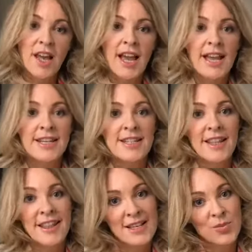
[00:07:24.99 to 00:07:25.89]
And
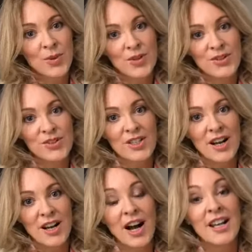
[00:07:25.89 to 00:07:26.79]
that's because
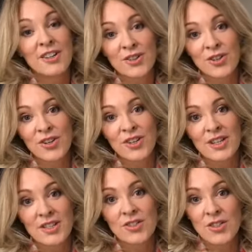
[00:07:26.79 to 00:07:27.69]
hyaluronan
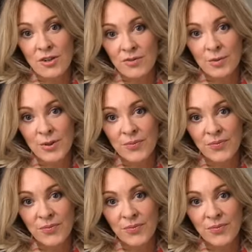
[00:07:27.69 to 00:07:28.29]
is dissolvable.